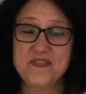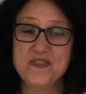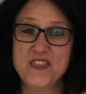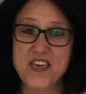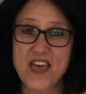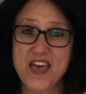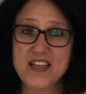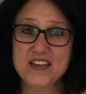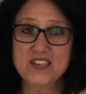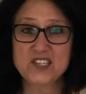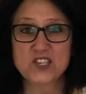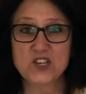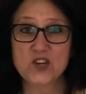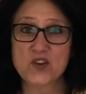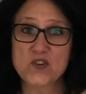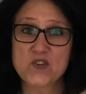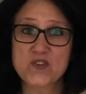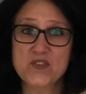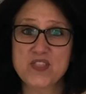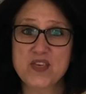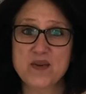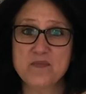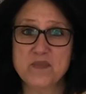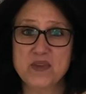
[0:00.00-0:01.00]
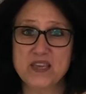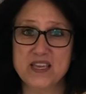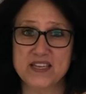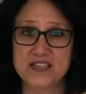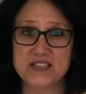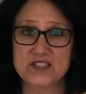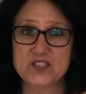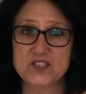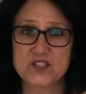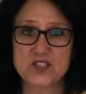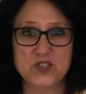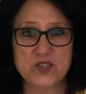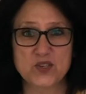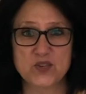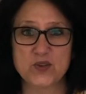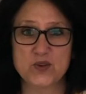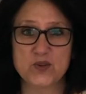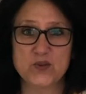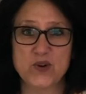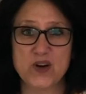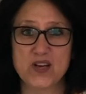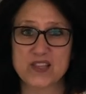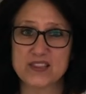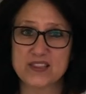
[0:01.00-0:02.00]
then turn them
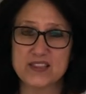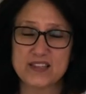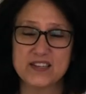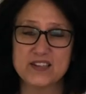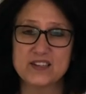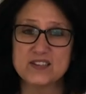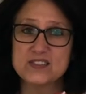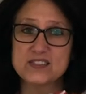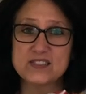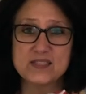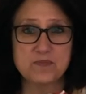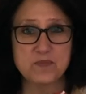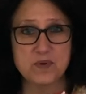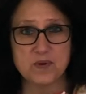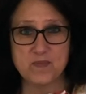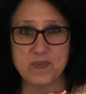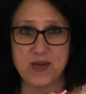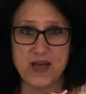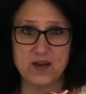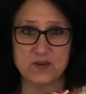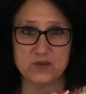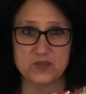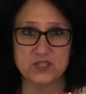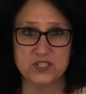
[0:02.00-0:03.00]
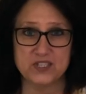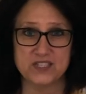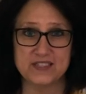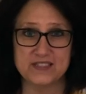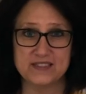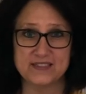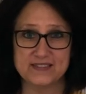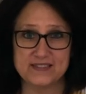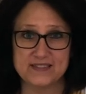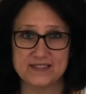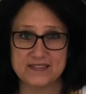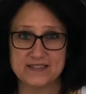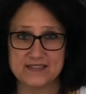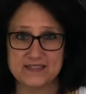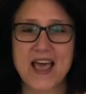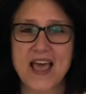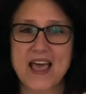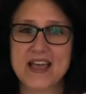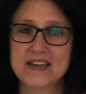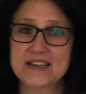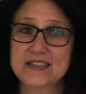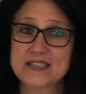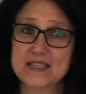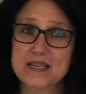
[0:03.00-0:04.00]
into little zipper pouches
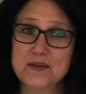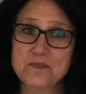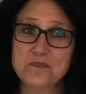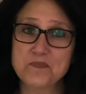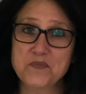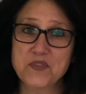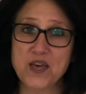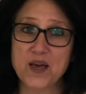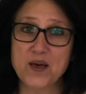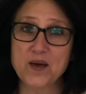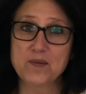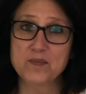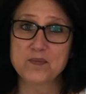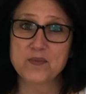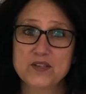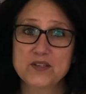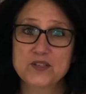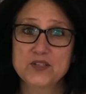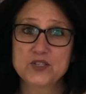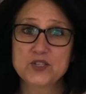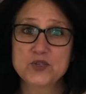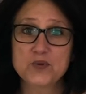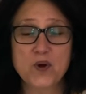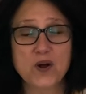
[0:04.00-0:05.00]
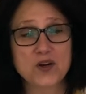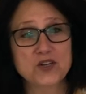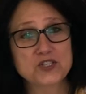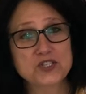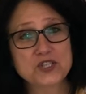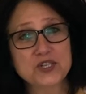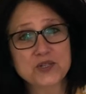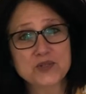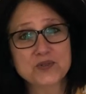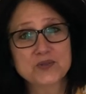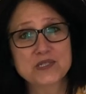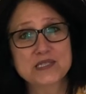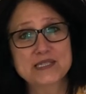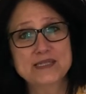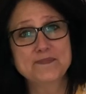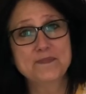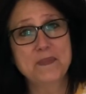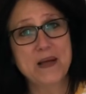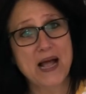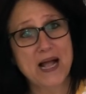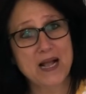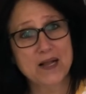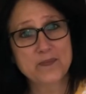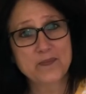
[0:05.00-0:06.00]
and clip them to our children's
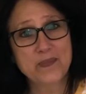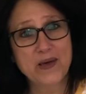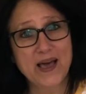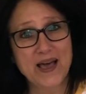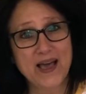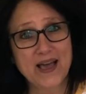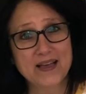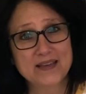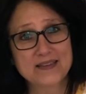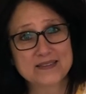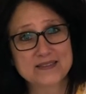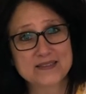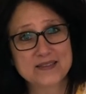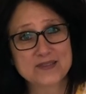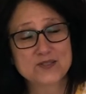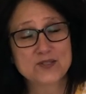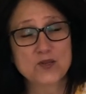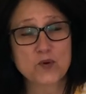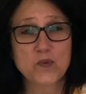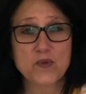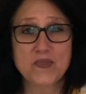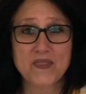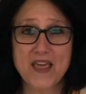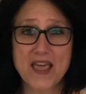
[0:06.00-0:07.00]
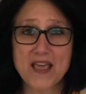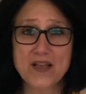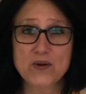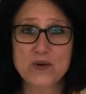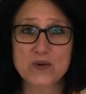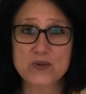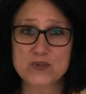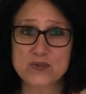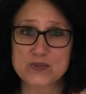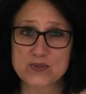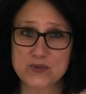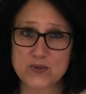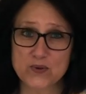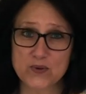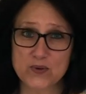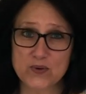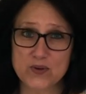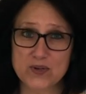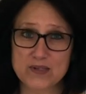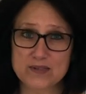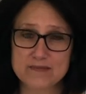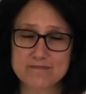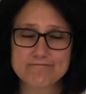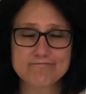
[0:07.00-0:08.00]
backpacks so when they go to
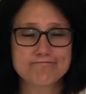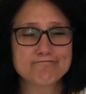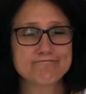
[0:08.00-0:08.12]
school,